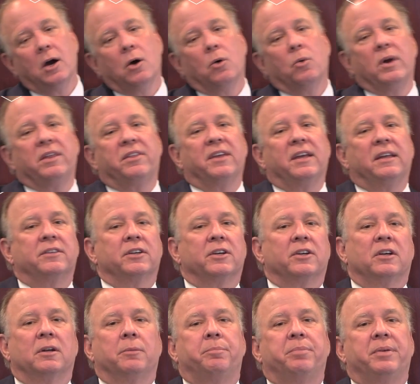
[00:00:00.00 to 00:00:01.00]
We think they're
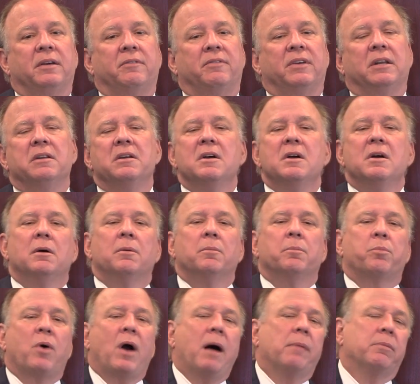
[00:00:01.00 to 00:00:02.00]
going to pivot
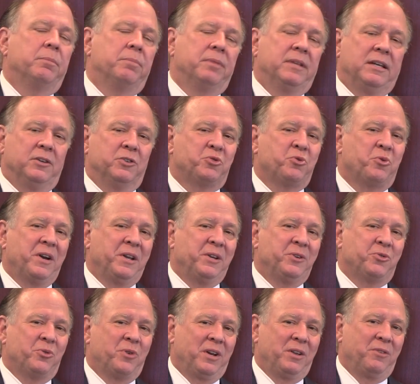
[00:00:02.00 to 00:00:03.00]
probably in
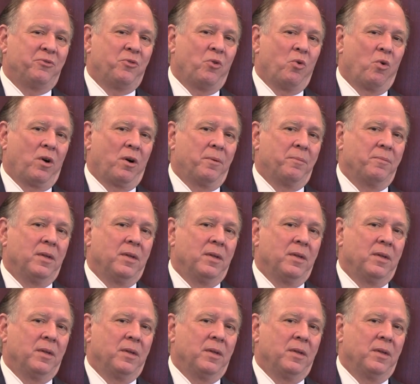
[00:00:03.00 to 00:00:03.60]
2024.